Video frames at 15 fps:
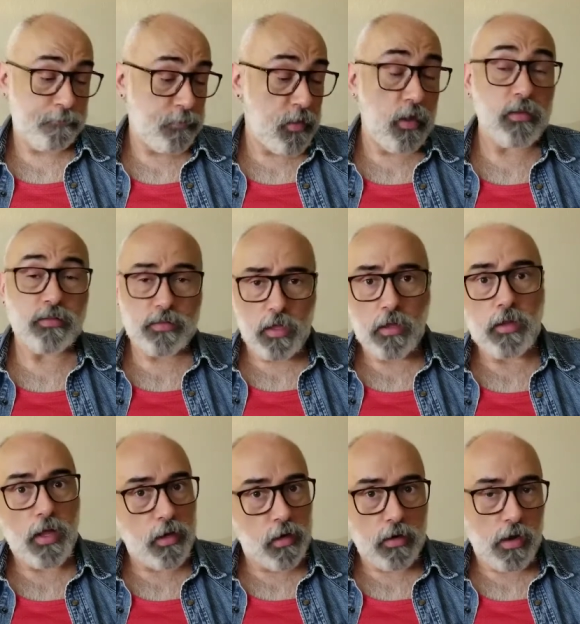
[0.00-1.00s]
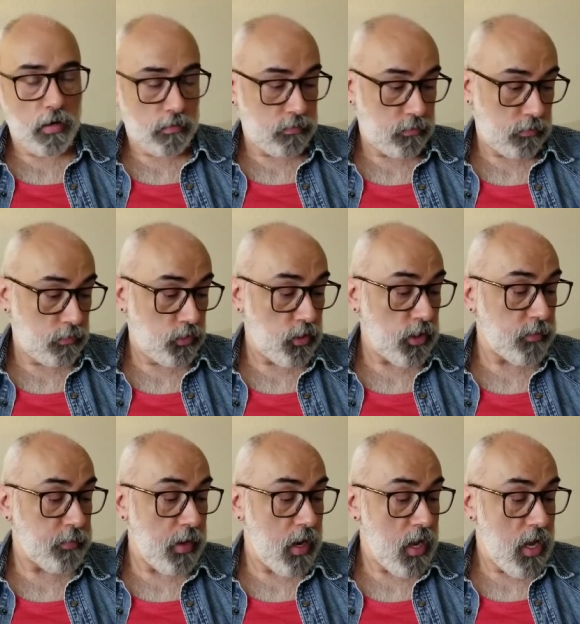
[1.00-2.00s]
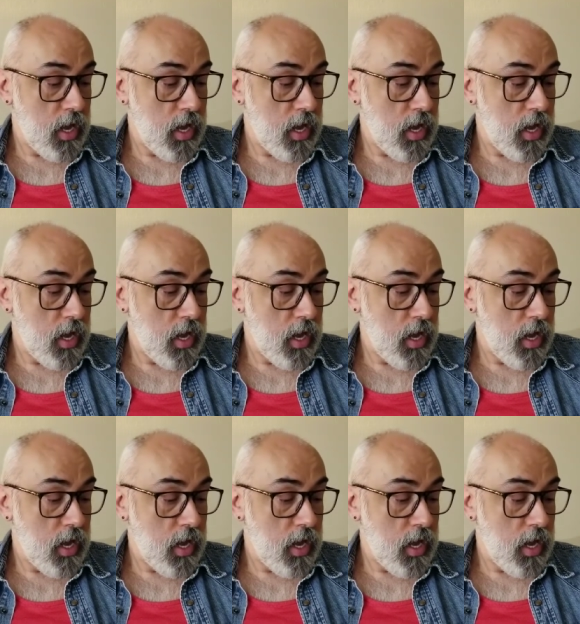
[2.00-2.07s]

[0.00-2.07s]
They'll let you know, trust me.